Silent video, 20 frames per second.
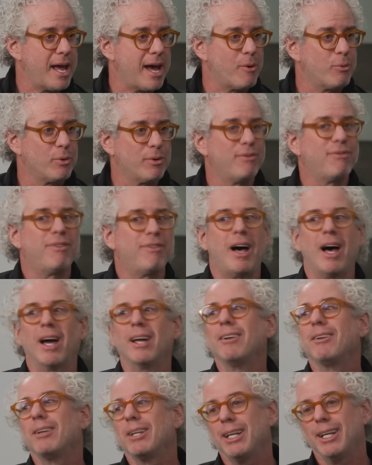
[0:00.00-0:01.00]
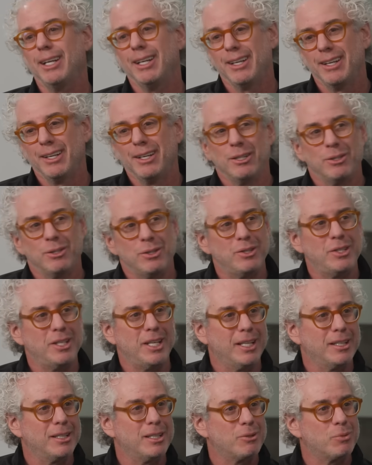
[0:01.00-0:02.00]
now we're finally
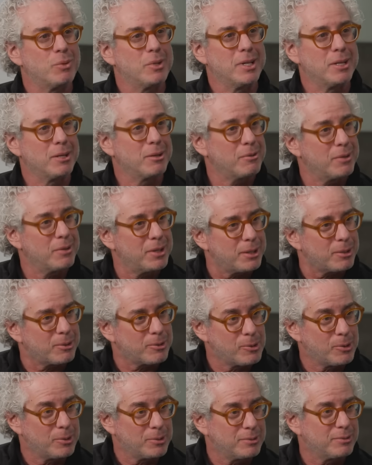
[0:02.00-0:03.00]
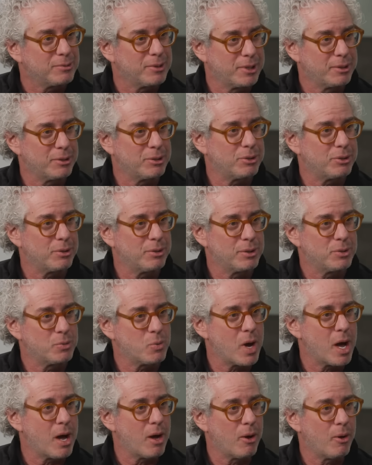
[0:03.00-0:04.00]
seeing this within the clinical literature as
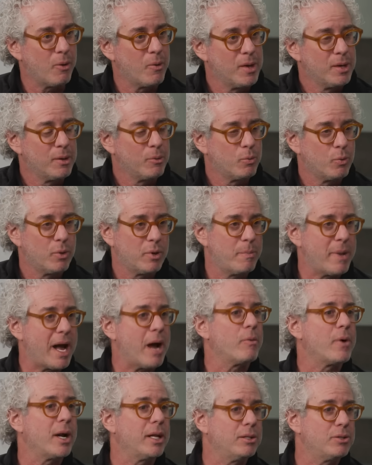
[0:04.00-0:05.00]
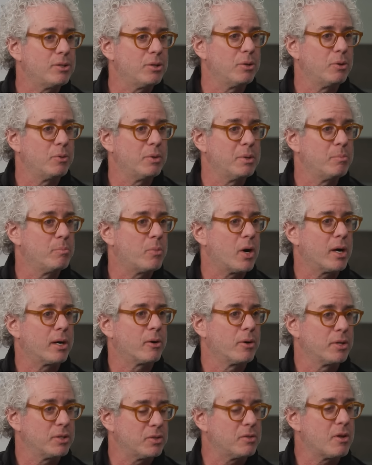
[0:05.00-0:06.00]
well well. We're about ready to
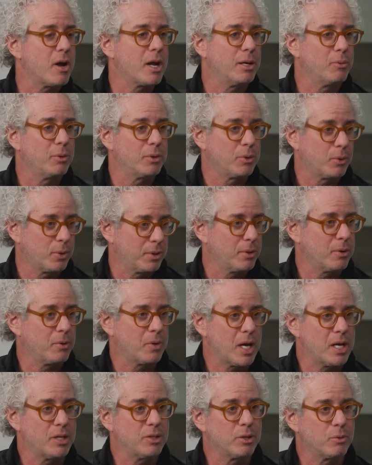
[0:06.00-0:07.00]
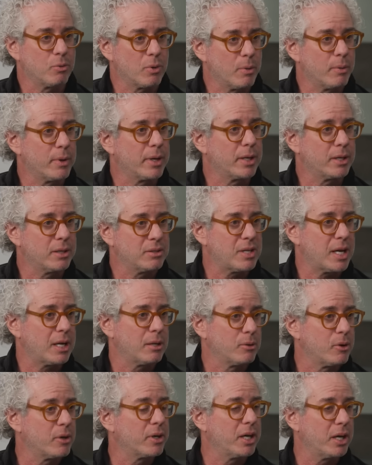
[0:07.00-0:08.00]
embark on a study with OrthoLaser where we're going to
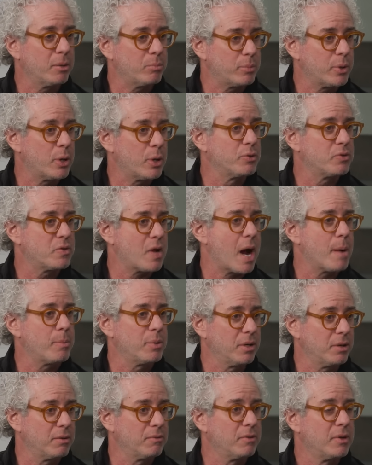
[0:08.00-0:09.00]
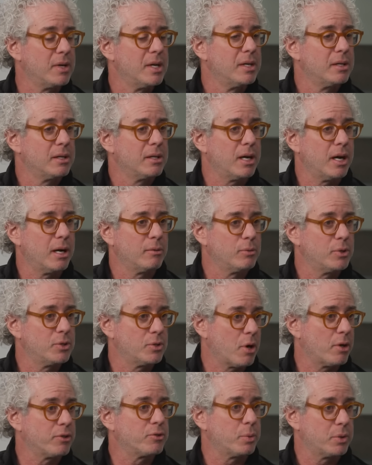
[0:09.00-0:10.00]
take a look at postoperative uh,
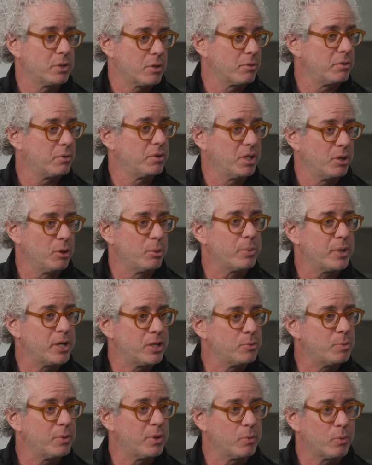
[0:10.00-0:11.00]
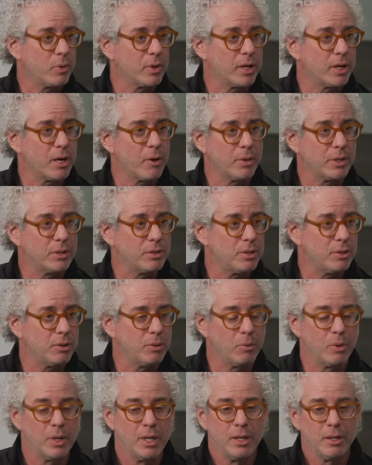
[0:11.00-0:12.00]
results with total knee replacement. We're going
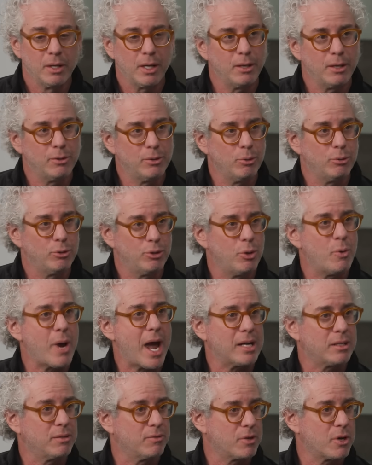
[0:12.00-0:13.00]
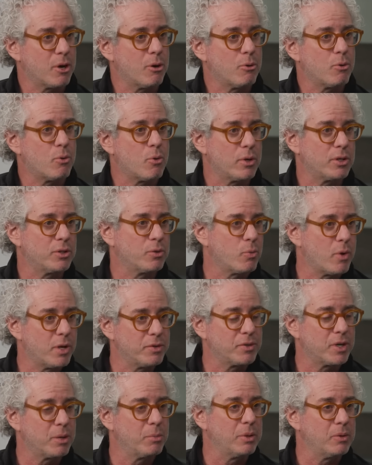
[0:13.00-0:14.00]
to uh, do two active cohorts.
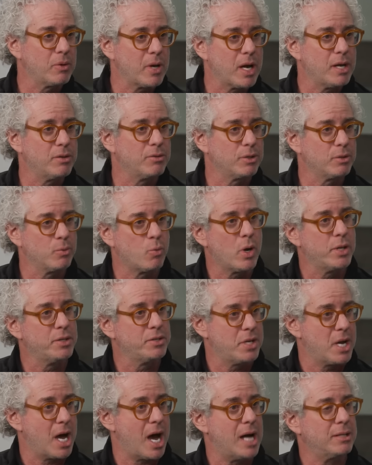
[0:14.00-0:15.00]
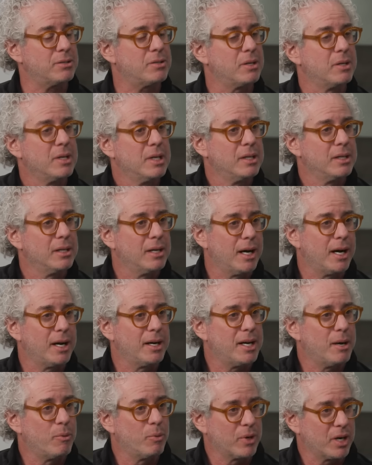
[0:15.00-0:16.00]
One's going to be lasered, one's not,
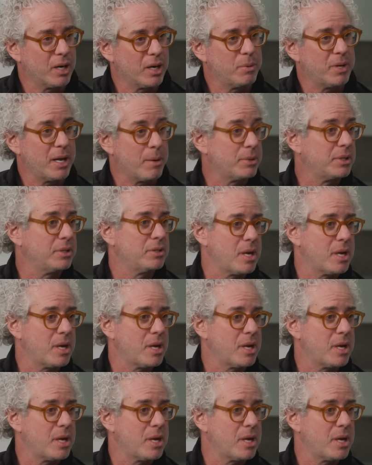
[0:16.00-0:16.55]
uh, and we're going to be able to